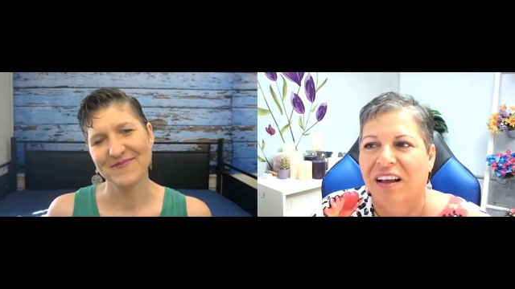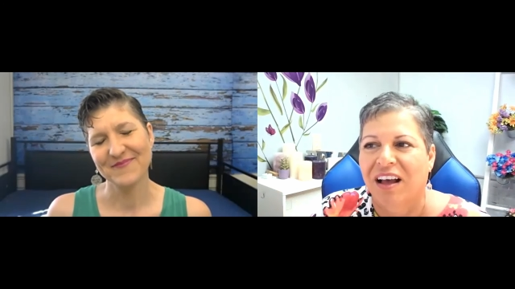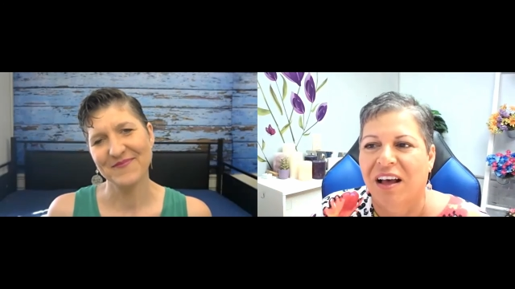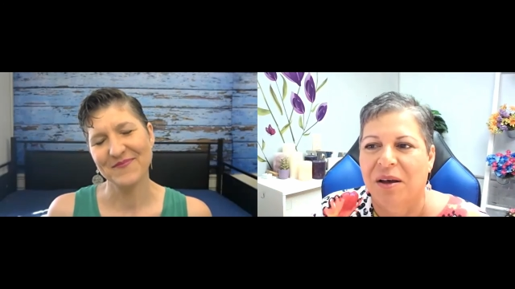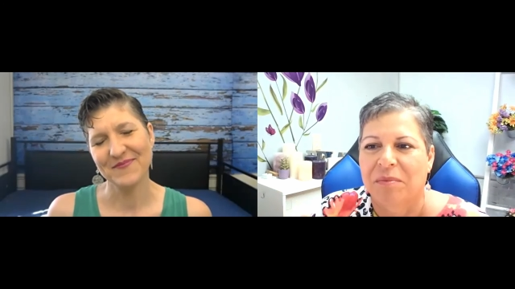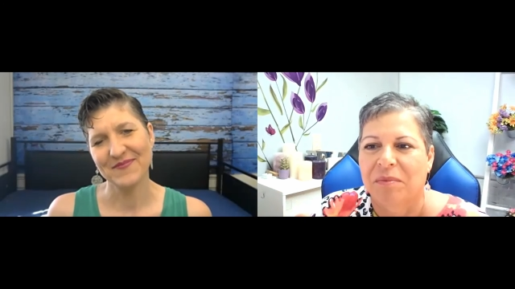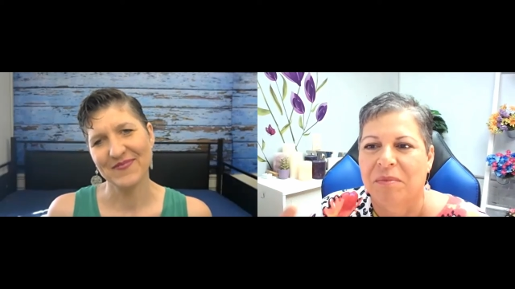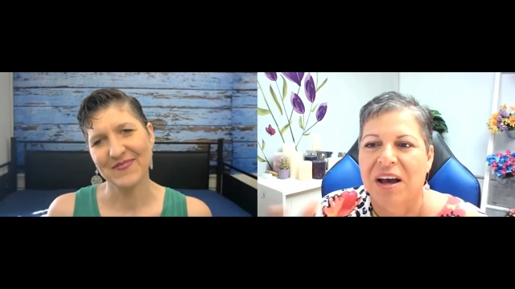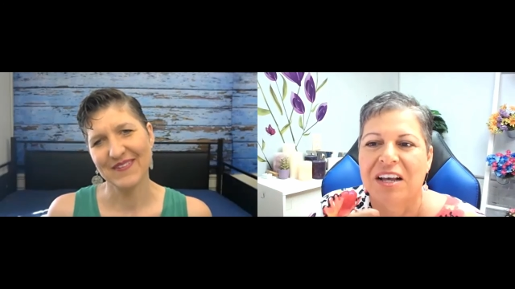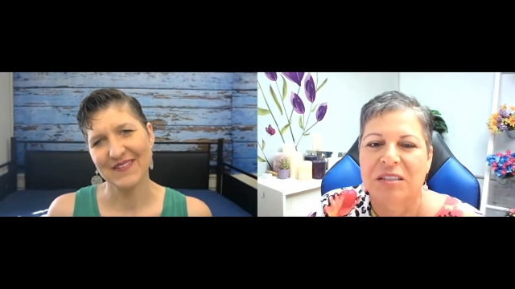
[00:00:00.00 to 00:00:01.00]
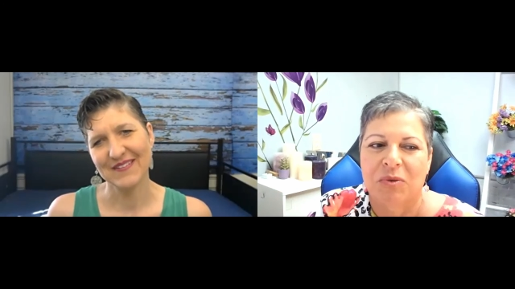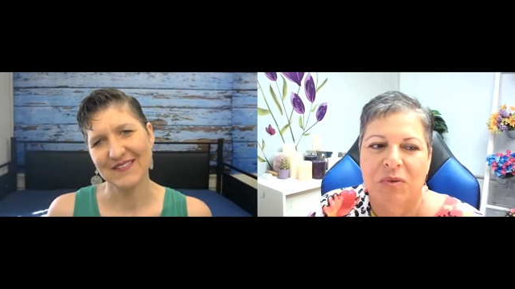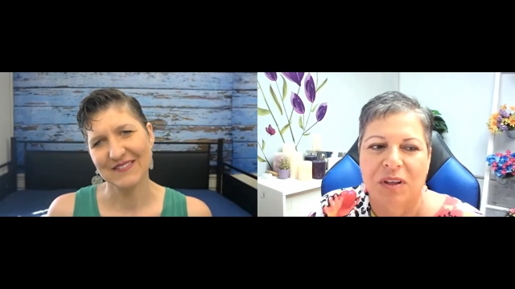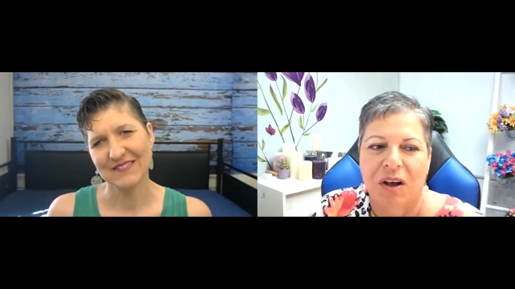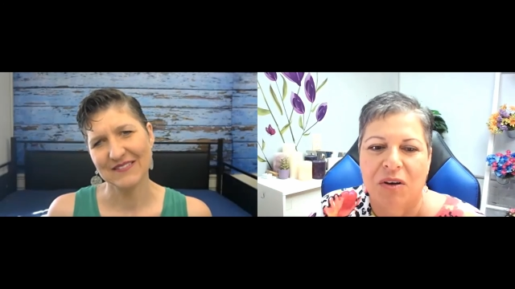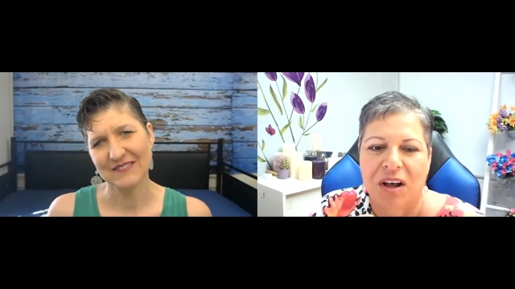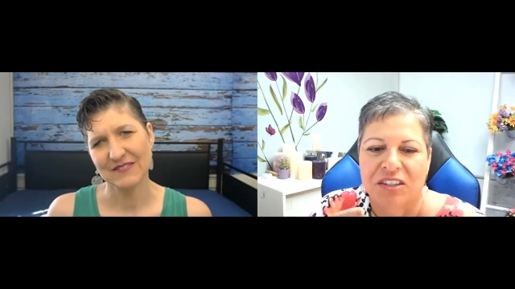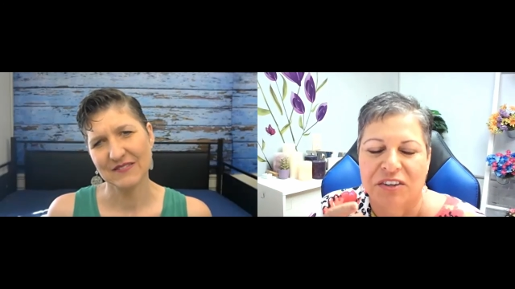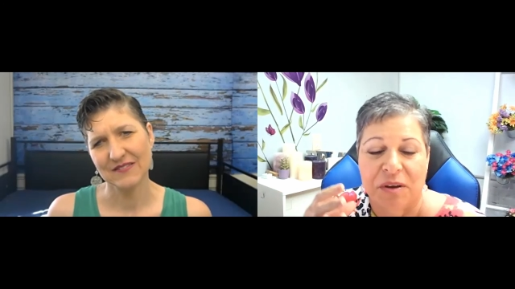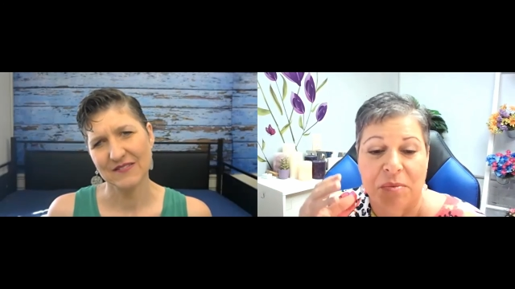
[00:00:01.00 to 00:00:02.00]
Speaker 1: um, my husband will go
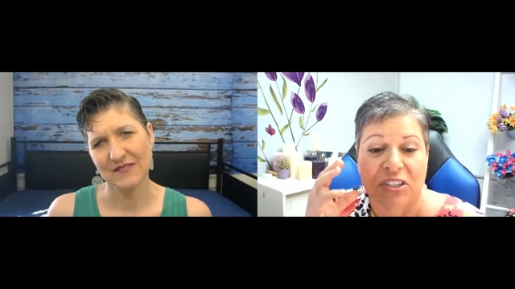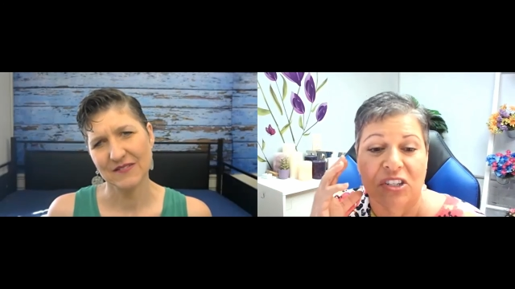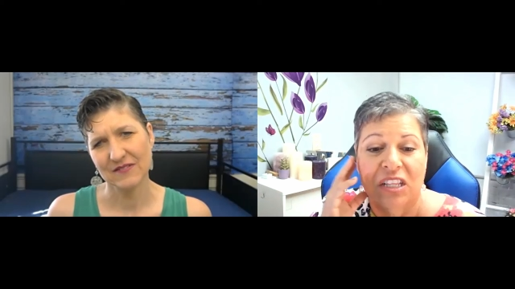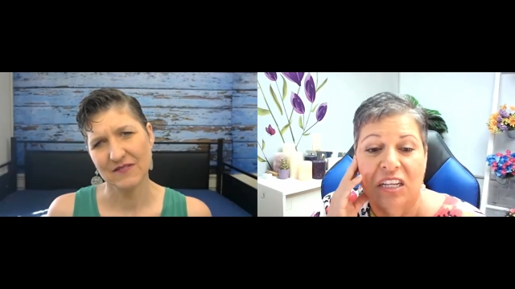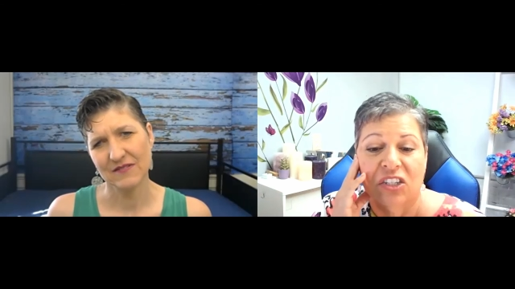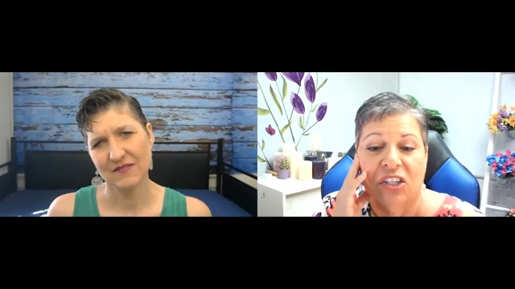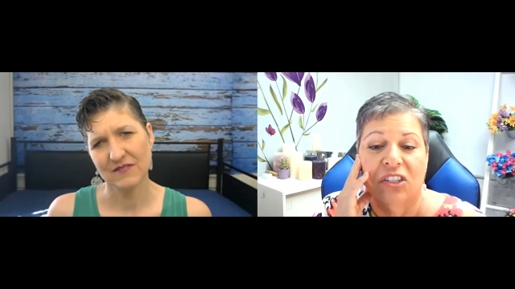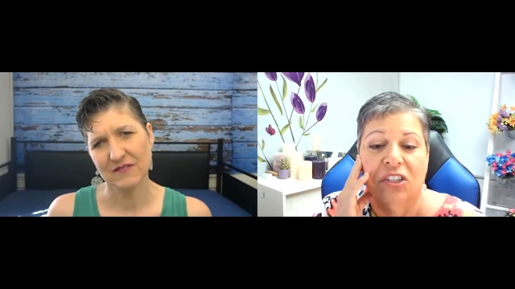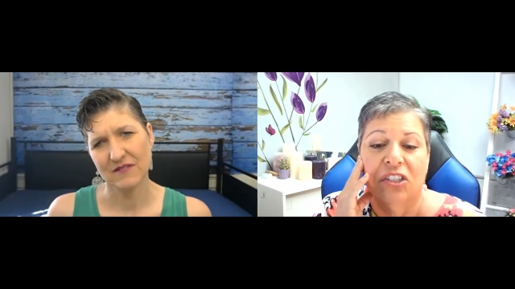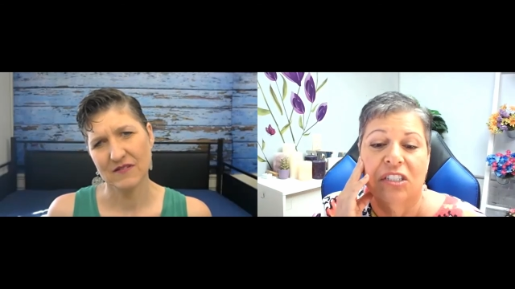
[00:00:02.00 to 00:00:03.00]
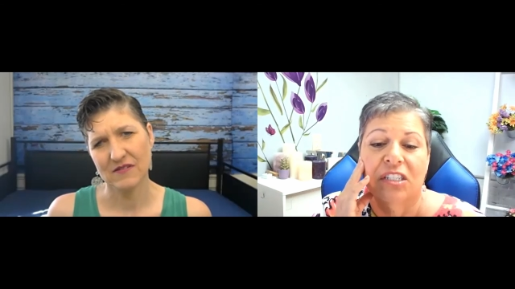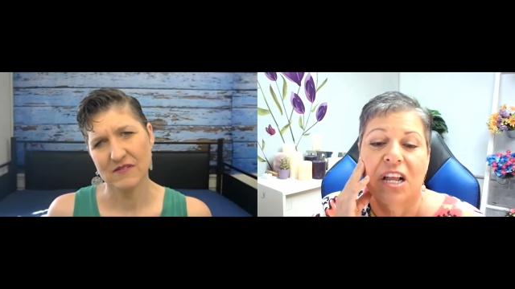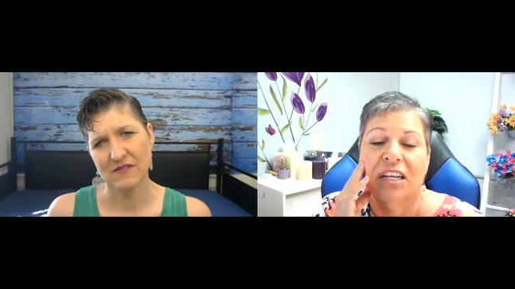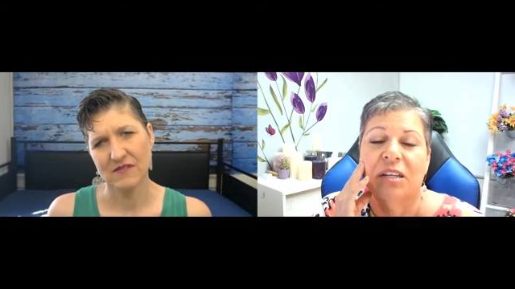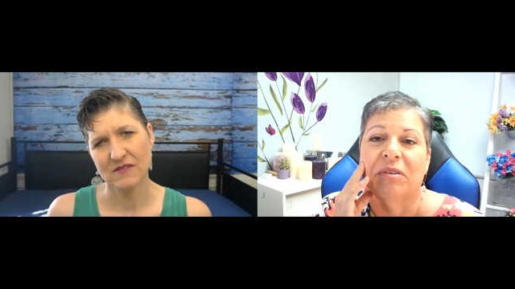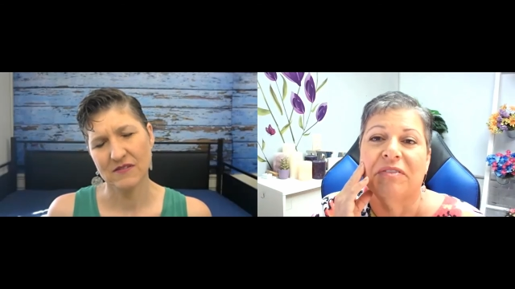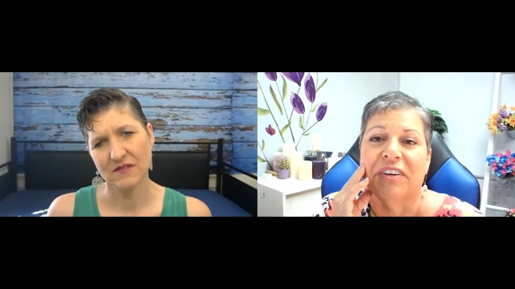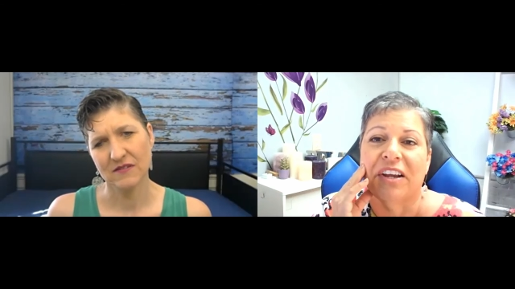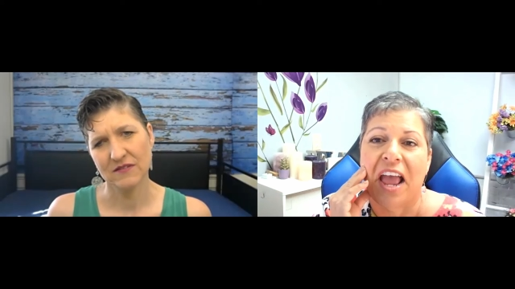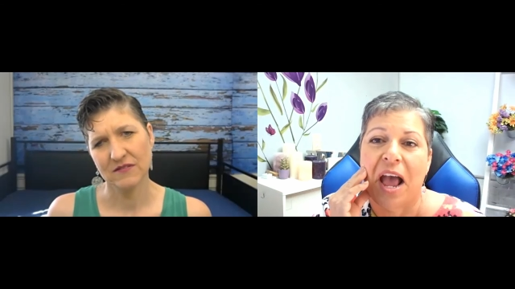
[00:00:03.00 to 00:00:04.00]
gosh if i mention that to her she's not going to be
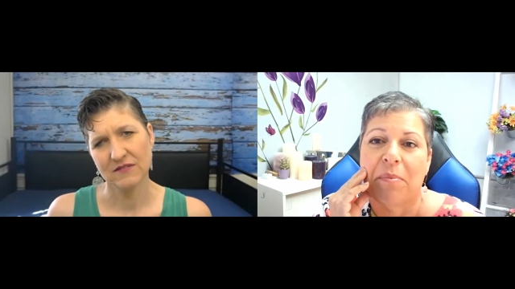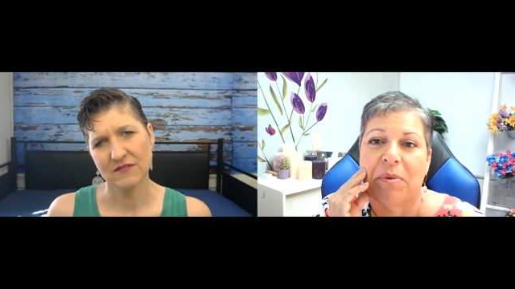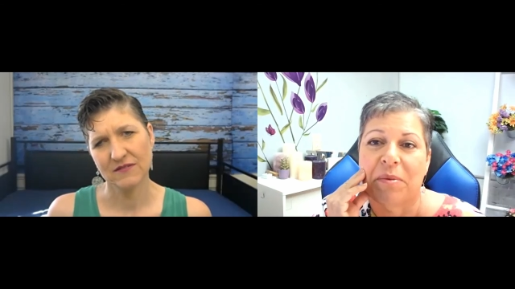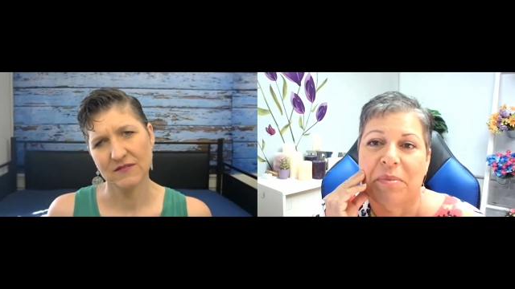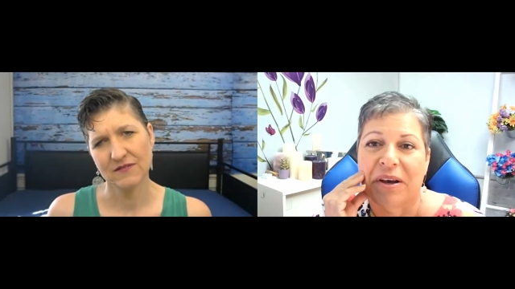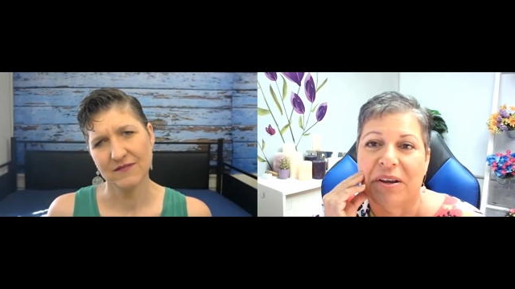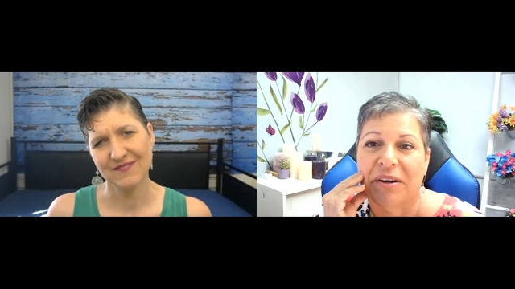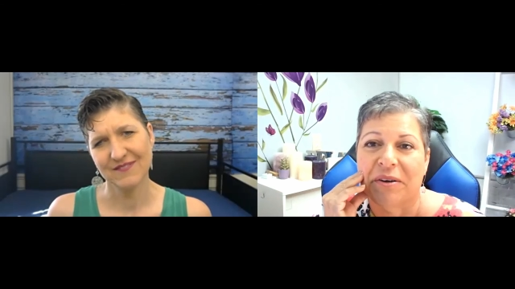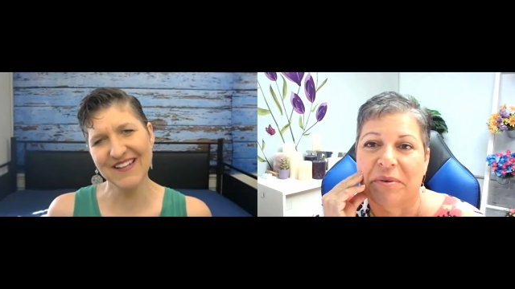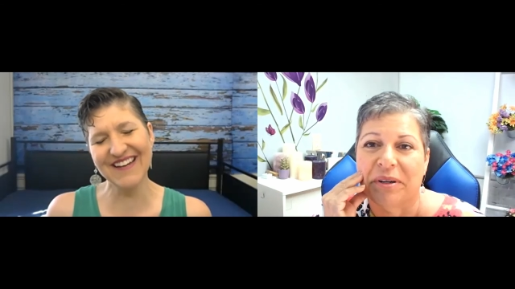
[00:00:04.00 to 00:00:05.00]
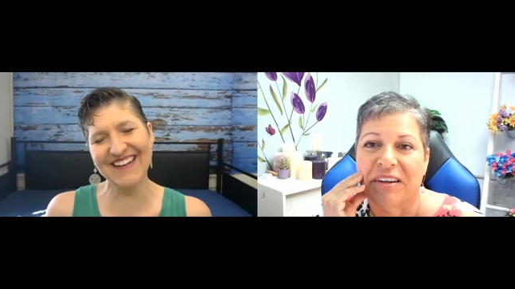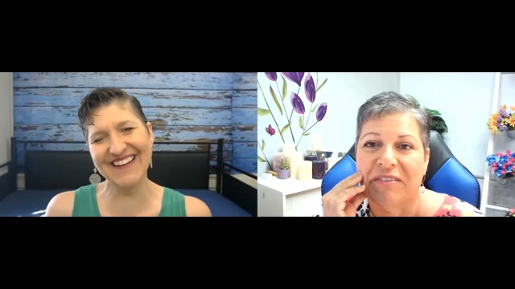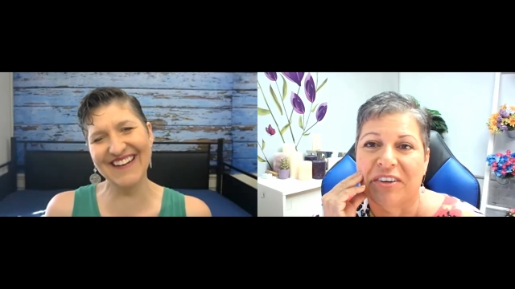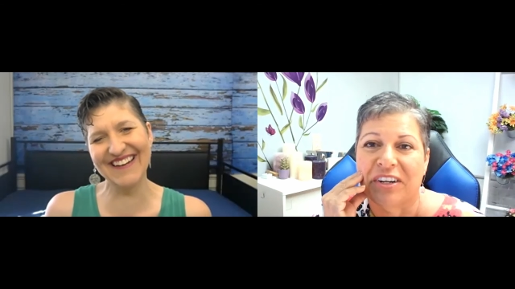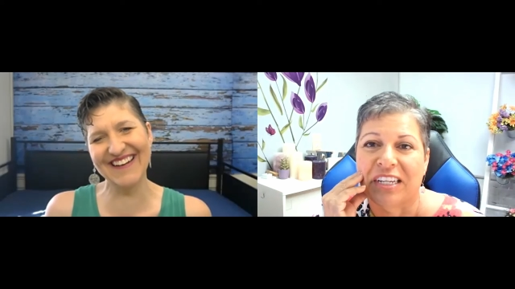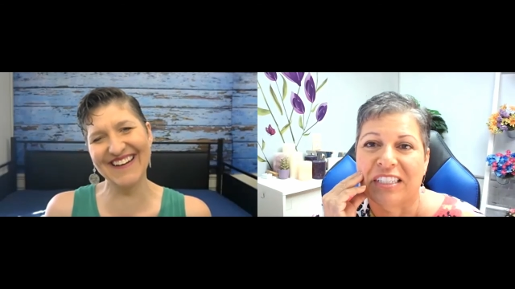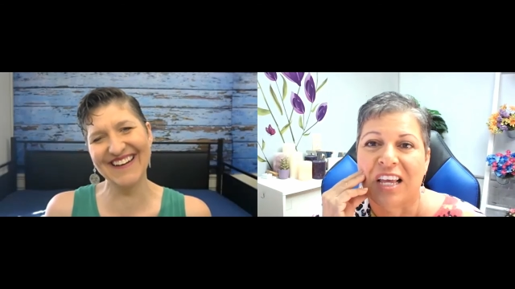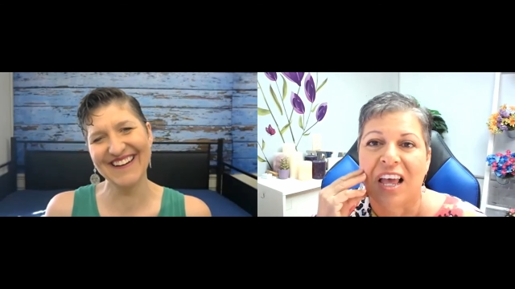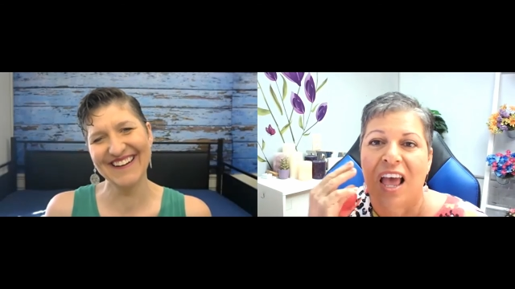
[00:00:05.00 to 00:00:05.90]
very happy about it or whatever it is